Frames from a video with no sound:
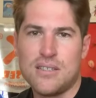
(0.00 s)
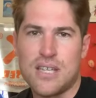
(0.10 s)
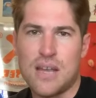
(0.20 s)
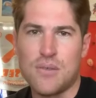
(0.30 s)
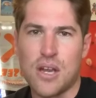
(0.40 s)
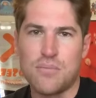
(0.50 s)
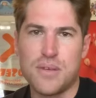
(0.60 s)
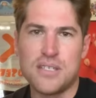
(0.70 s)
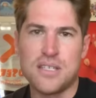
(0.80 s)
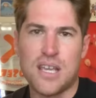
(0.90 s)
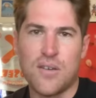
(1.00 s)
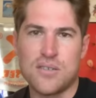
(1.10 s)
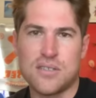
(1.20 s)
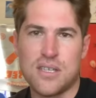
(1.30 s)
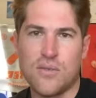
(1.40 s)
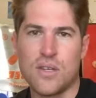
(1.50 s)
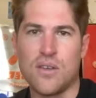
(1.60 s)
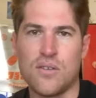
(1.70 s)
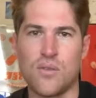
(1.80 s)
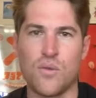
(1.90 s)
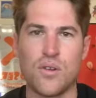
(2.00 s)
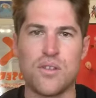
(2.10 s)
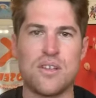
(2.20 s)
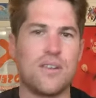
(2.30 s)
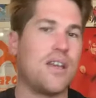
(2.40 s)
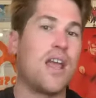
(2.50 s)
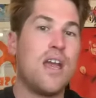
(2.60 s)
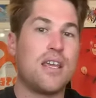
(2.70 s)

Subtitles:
Damn, y'all busy. Can't wait to see what you and Unworthy are doing.